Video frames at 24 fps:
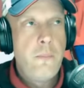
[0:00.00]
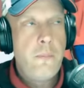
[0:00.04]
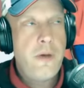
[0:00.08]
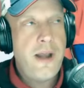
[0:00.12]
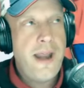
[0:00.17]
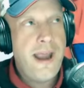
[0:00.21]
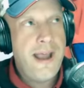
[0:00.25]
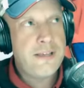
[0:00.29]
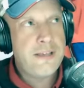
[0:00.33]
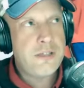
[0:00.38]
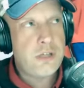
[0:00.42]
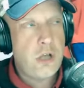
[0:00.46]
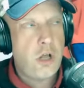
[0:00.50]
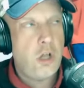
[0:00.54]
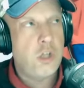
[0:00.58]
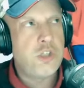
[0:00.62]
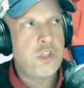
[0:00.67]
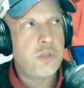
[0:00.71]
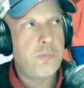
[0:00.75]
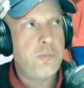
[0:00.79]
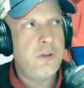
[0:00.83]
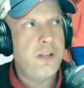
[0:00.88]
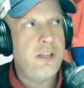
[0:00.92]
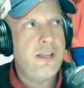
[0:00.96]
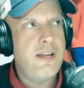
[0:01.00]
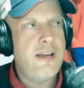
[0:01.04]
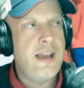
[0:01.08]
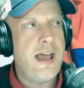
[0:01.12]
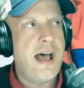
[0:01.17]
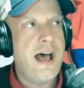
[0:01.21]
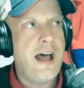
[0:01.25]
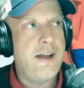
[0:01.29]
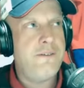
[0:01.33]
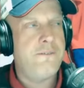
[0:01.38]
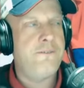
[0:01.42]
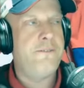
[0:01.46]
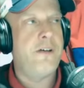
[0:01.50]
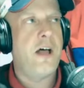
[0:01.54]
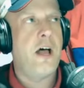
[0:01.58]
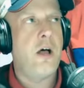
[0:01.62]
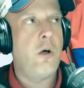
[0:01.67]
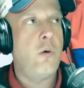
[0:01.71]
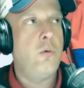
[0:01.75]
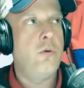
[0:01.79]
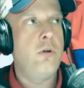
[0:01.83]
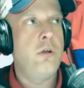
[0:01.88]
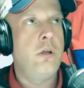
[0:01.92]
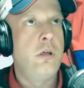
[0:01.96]
but has ultimately not
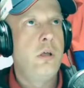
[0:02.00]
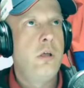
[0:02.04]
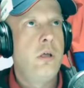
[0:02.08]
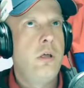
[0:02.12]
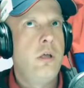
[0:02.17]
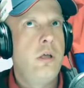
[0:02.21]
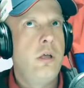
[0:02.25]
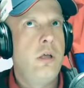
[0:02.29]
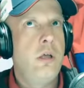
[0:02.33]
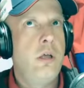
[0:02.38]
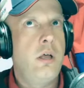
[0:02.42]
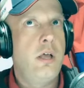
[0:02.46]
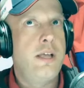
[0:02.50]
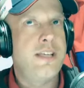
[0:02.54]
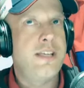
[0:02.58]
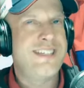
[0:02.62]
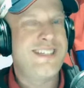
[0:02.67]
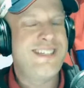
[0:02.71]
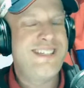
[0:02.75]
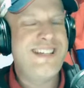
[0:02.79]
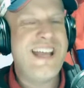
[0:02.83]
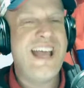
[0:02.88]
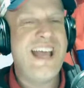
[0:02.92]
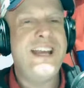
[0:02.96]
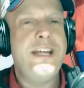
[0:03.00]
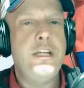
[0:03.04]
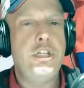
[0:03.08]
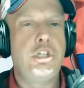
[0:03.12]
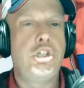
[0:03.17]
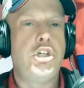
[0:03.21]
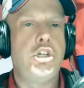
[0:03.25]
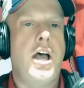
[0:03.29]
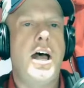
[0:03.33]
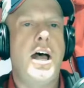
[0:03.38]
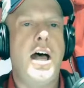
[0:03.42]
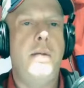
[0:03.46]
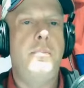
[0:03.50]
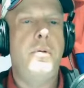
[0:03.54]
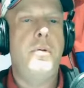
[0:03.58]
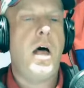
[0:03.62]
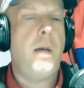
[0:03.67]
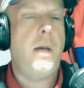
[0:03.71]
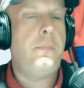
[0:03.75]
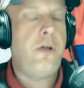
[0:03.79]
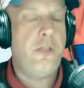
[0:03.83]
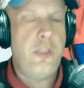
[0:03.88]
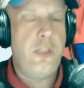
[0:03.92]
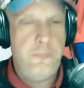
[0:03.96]
found uh, a steady job
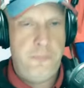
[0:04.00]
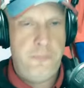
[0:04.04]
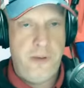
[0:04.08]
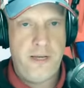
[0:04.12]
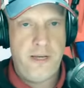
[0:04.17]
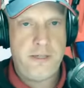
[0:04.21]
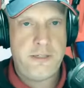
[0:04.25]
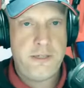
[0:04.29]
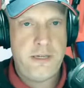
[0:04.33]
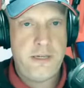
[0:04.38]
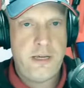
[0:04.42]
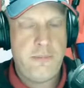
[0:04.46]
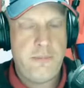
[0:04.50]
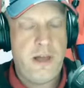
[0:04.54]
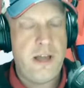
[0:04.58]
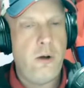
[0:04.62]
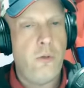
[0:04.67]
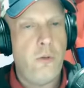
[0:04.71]
up on the big team.